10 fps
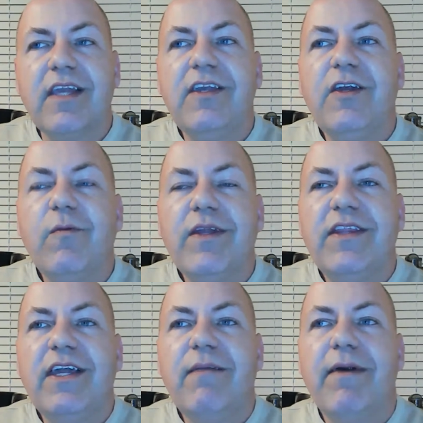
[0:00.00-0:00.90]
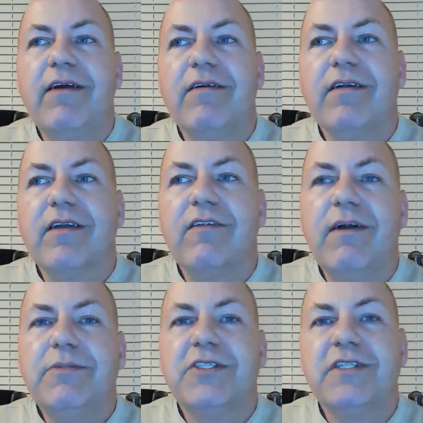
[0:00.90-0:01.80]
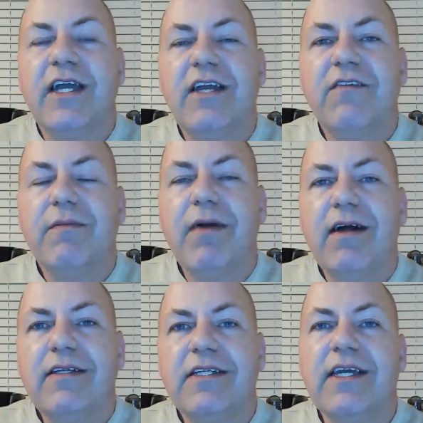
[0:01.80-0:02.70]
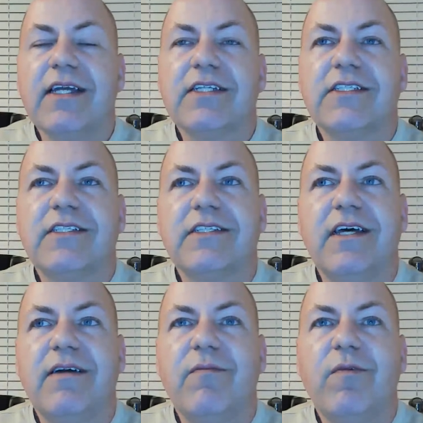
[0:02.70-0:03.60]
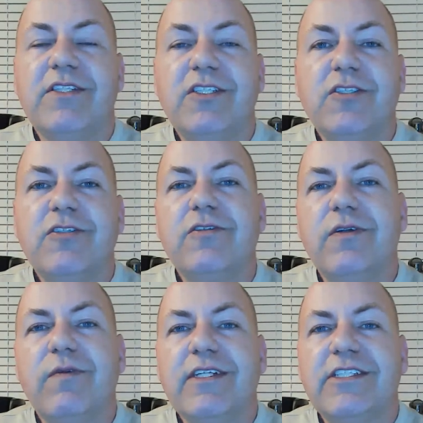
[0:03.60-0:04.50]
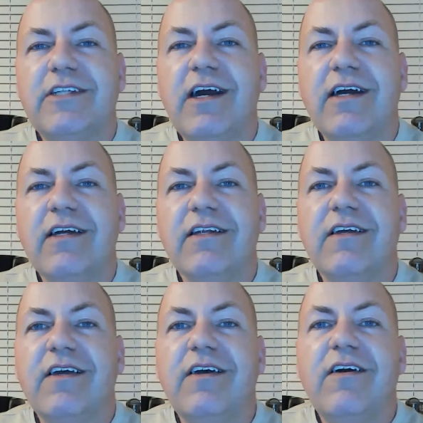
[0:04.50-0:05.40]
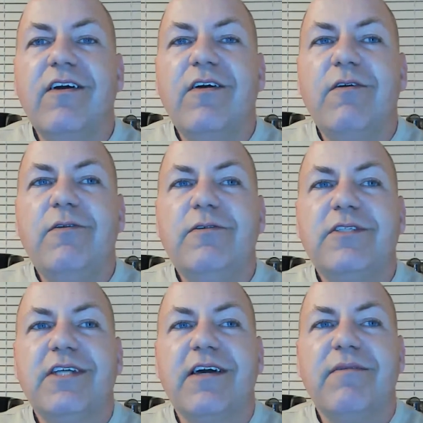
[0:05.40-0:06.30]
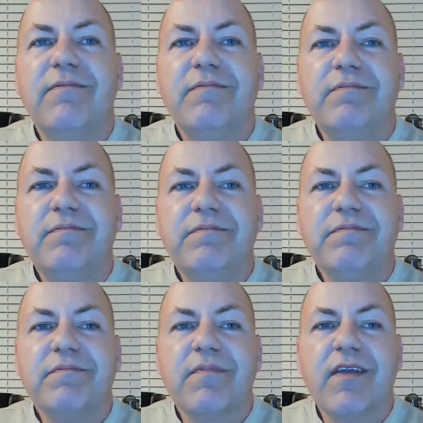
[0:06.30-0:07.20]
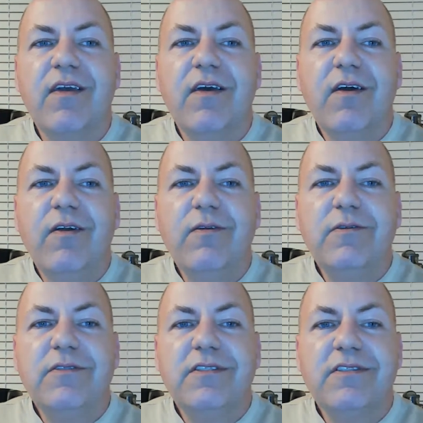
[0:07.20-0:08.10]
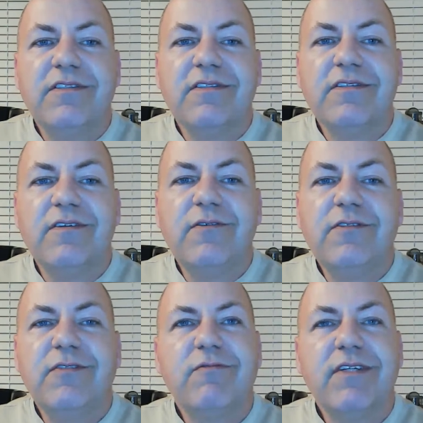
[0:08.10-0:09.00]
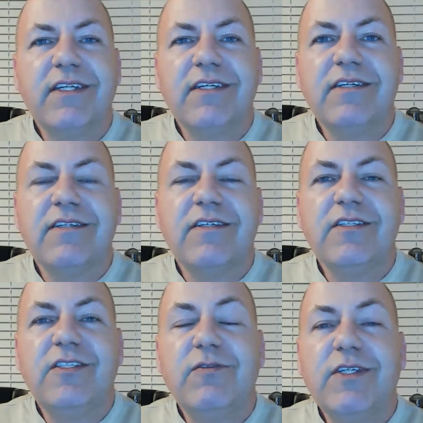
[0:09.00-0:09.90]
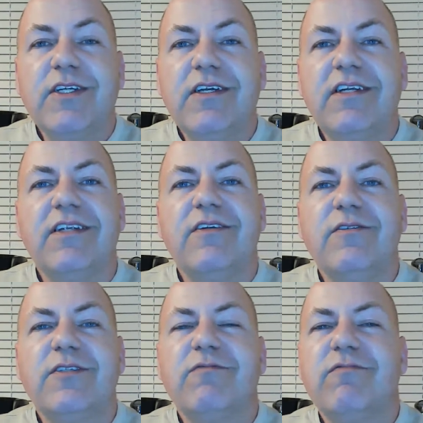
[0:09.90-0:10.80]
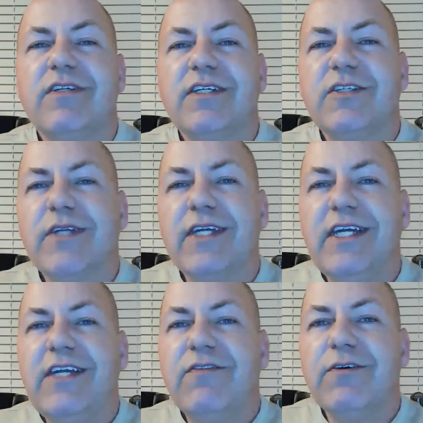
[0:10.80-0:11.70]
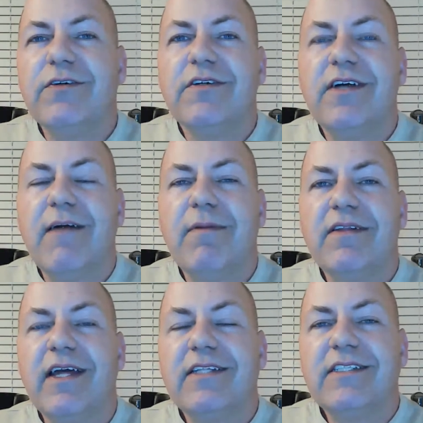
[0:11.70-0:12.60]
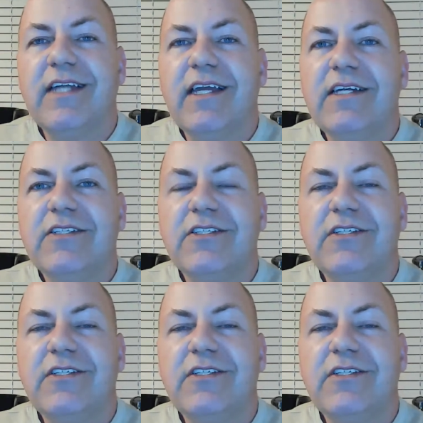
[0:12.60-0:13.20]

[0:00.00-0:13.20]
We think about corruption kind of in politics. What's true and what's not. Who's um, who's really doing good and who's really doing evil up on that stage.